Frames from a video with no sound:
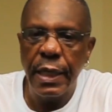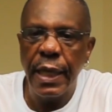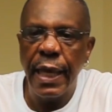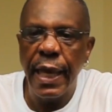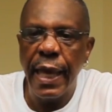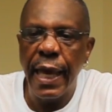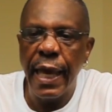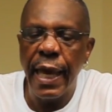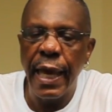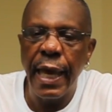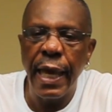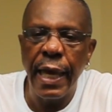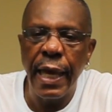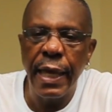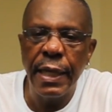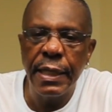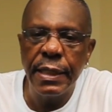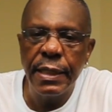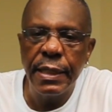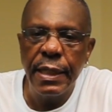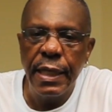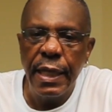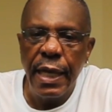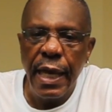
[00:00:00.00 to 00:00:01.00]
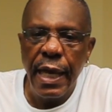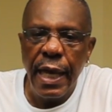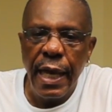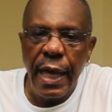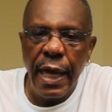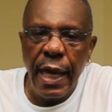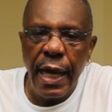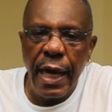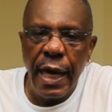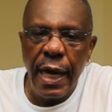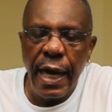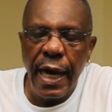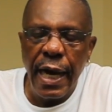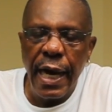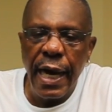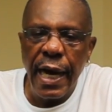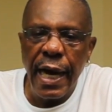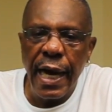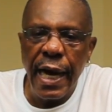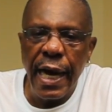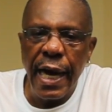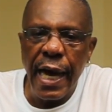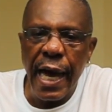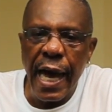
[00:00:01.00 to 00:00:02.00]
and
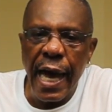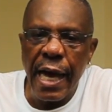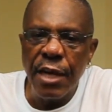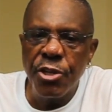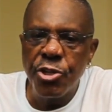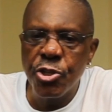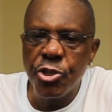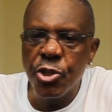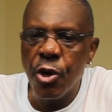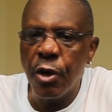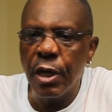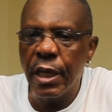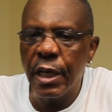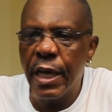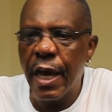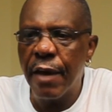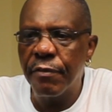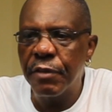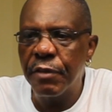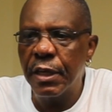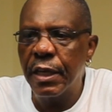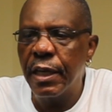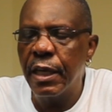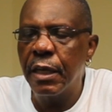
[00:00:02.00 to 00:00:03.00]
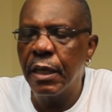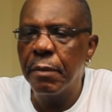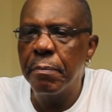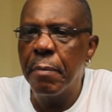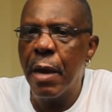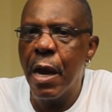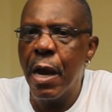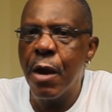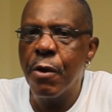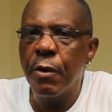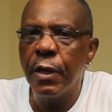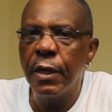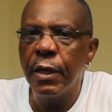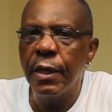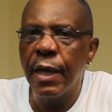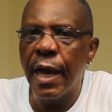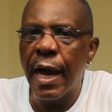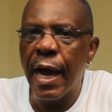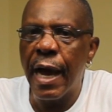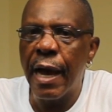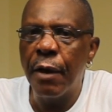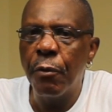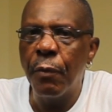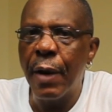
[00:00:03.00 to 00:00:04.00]
shortly after getting married,
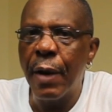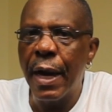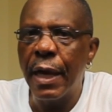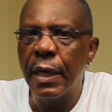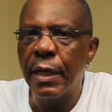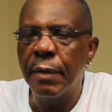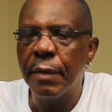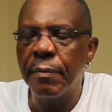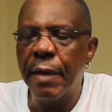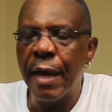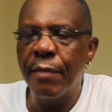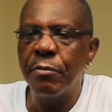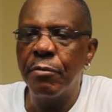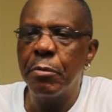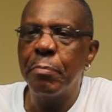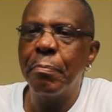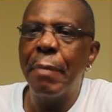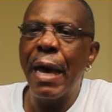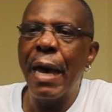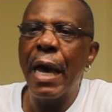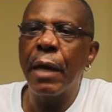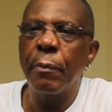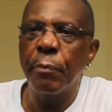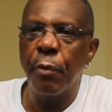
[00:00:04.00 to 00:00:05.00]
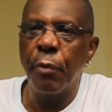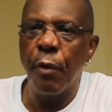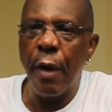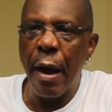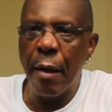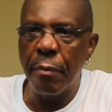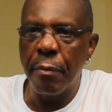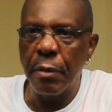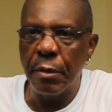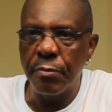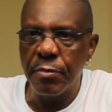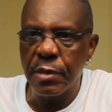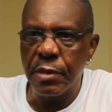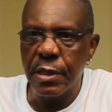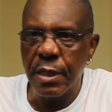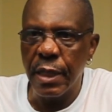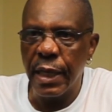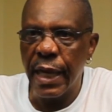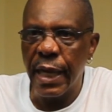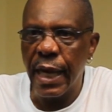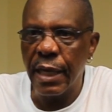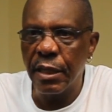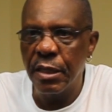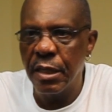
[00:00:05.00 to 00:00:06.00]
I wound up having back problems,
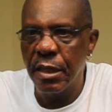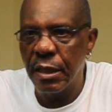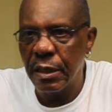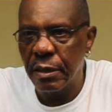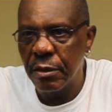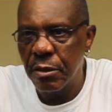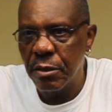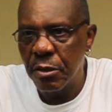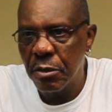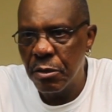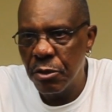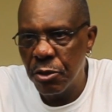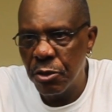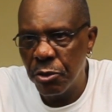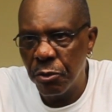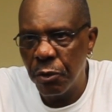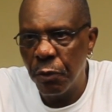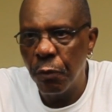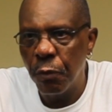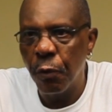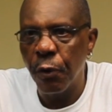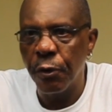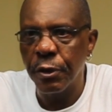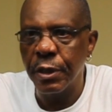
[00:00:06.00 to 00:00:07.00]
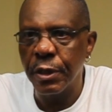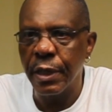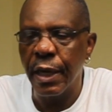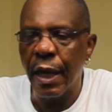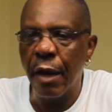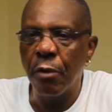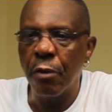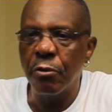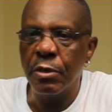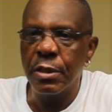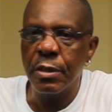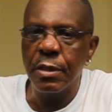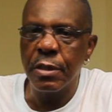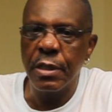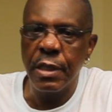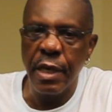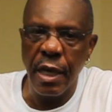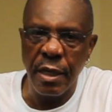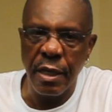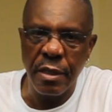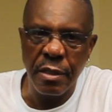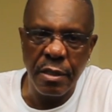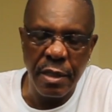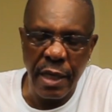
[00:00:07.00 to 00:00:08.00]
and I couldn't do the work that
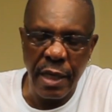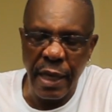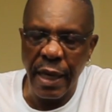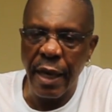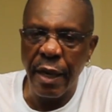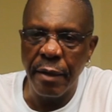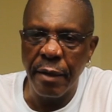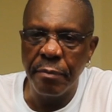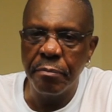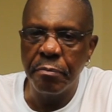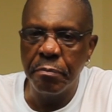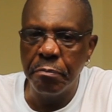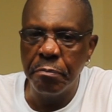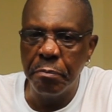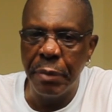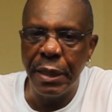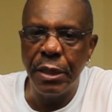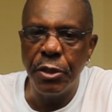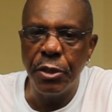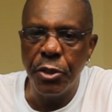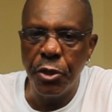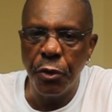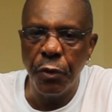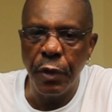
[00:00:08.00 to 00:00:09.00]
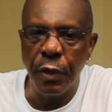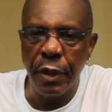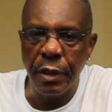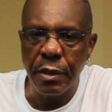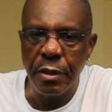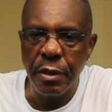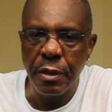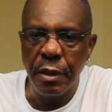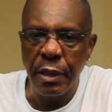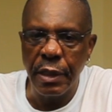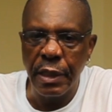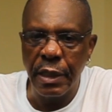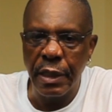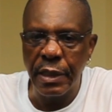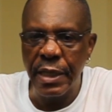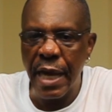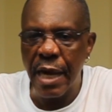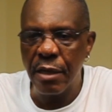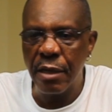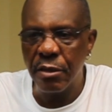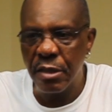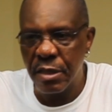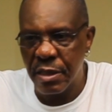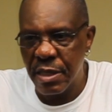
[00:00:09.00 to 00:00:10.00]
I've been doing. And the
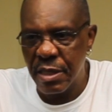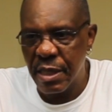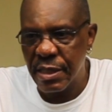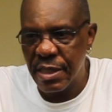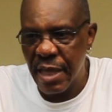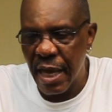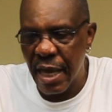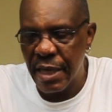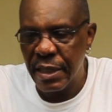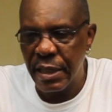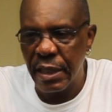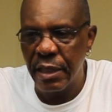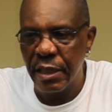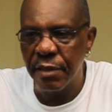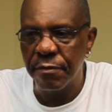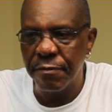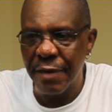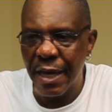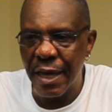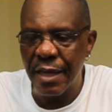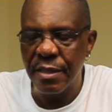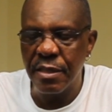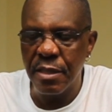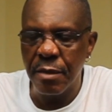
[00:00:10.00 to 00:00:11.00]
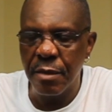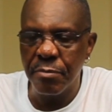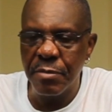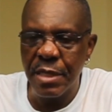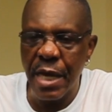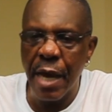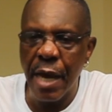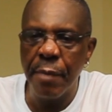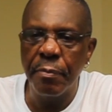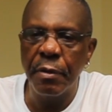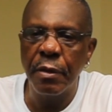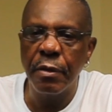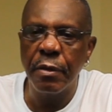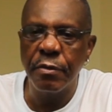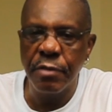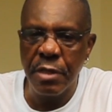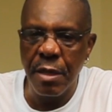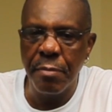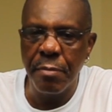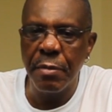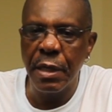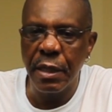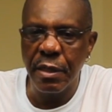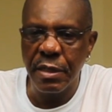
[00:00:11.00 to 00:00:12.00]
doctor says I need to find some
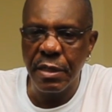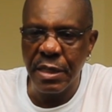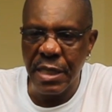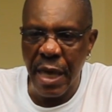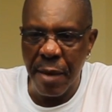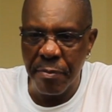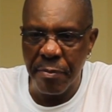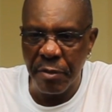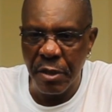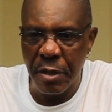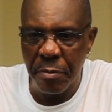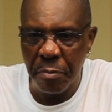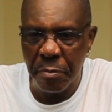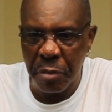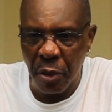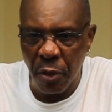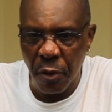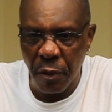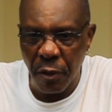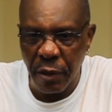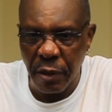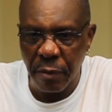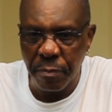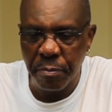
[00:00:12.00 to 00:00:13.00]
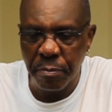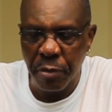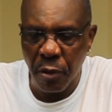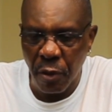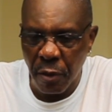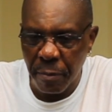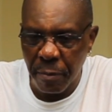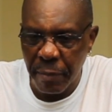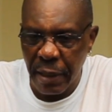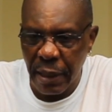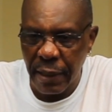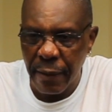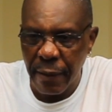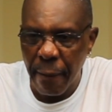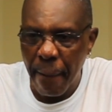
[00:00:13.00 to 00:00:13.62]
other type of employment.